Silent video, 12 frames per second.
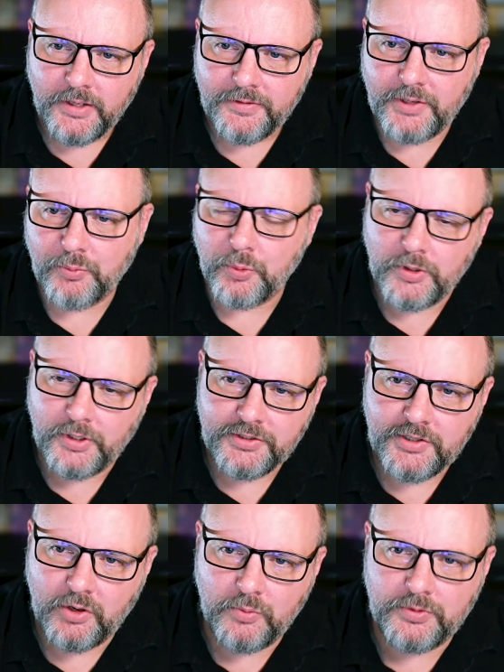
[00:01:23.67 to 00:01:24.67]
that really
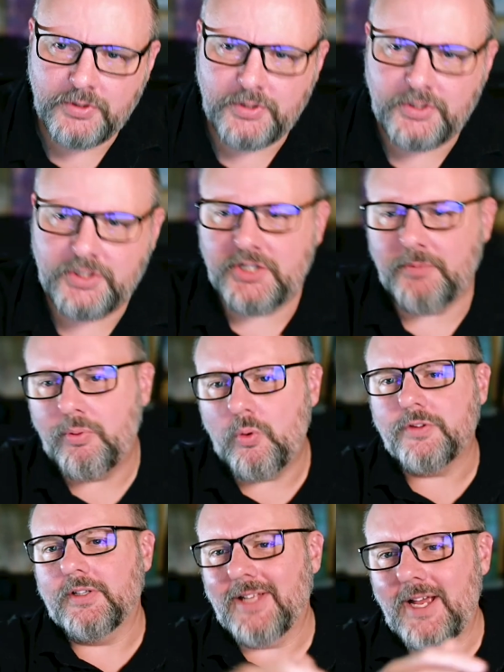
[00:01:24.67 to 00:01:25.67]
don't support
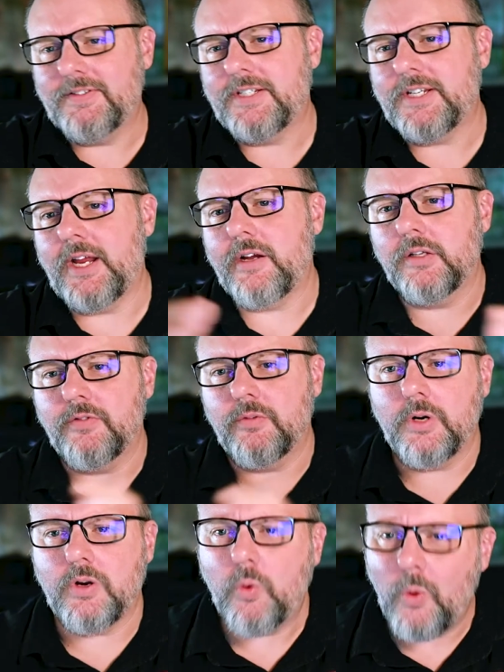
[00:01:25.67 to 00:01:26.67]
the life cycle of a
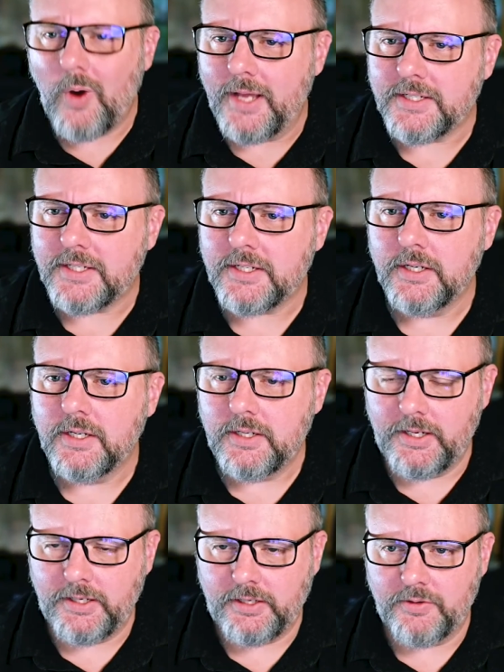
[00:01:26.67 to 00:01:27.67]
request.
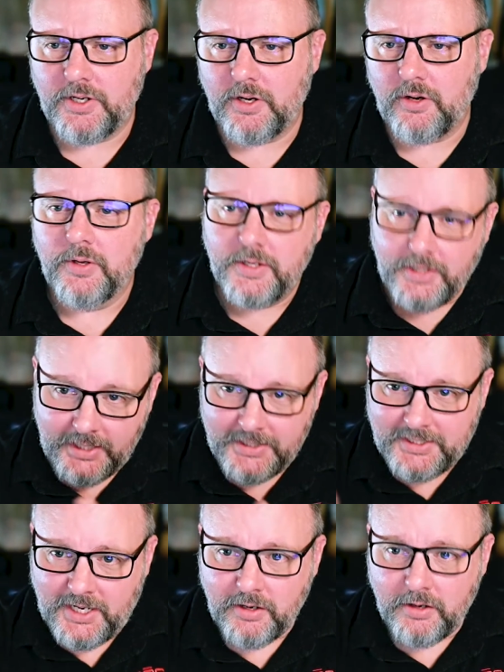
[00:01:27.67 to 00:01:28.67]
It goes, oh, it's
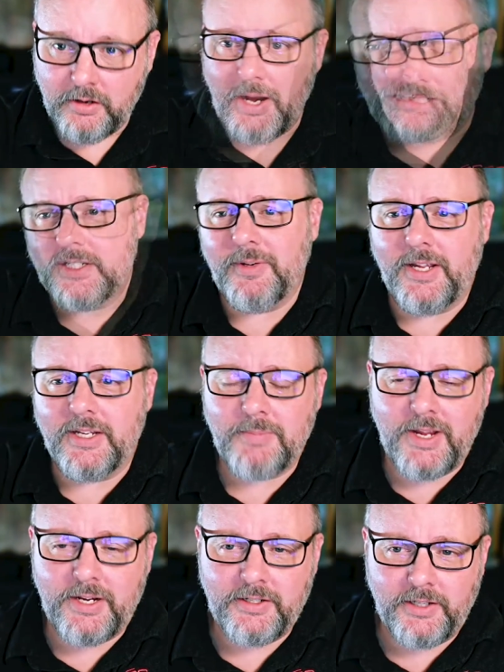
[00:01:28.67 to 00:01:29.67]
here, and somebody has to
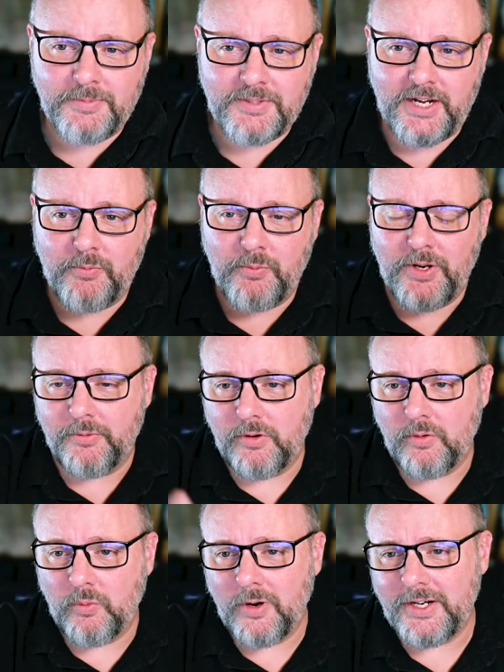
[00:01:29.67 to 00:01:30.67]
manually update it. We don't know
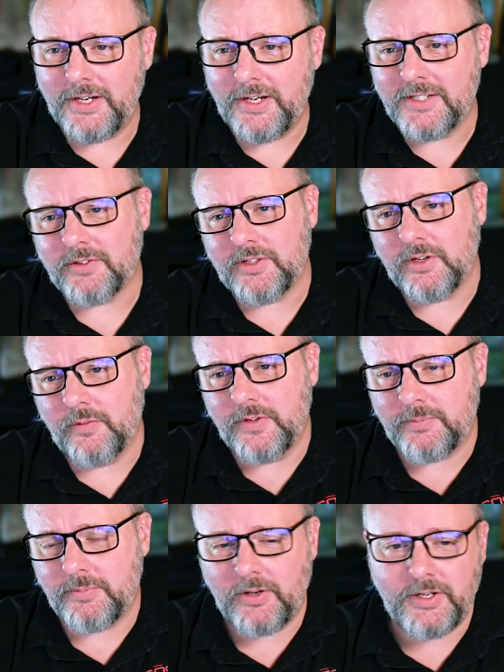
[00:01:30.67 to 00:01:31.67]
what it is. There's no
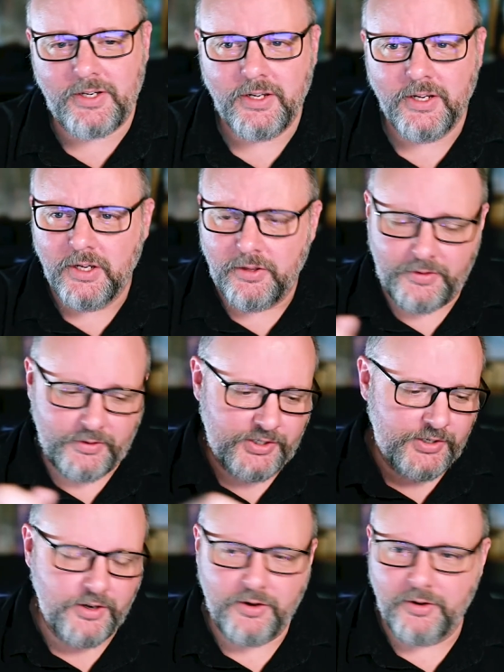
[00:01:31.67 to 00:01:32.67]
visibility. There's
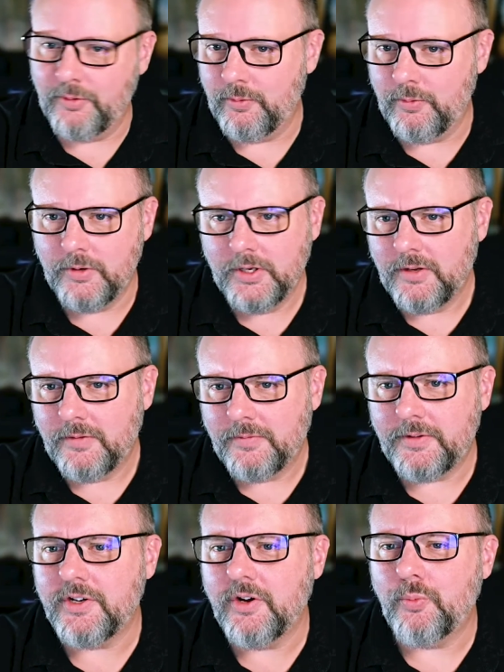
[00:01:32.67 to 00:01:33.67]
no
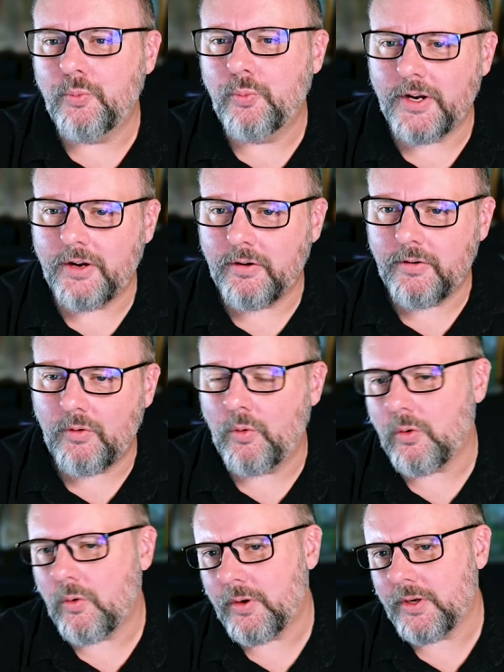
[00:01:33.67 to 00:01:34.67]
rigor or
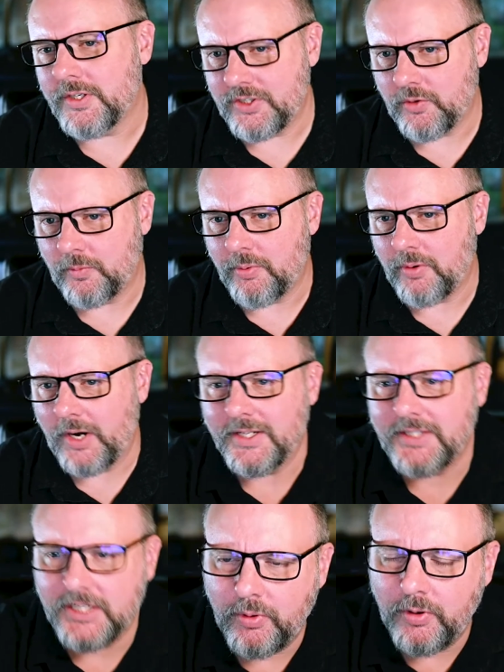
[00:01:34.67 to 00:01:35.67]
organizational
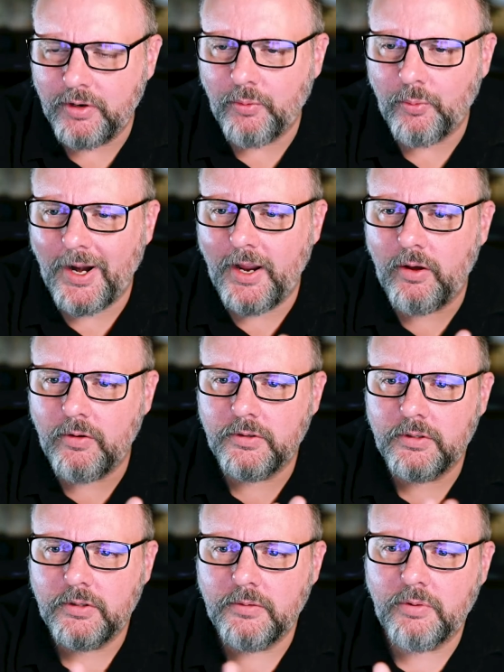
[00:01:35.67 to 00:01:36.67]
process put around
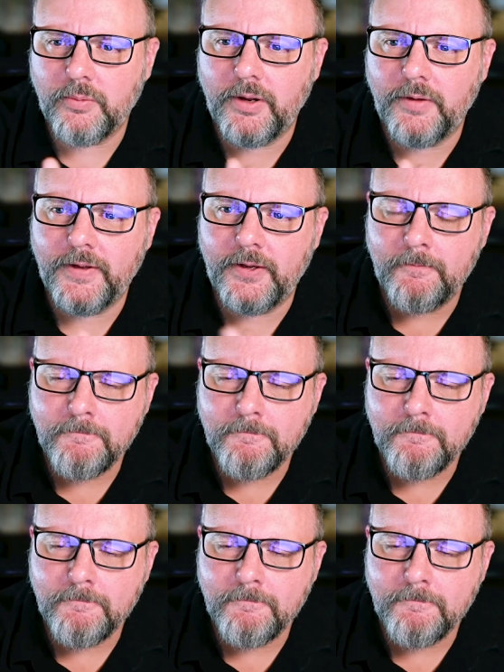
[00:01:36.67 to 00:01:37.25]
that.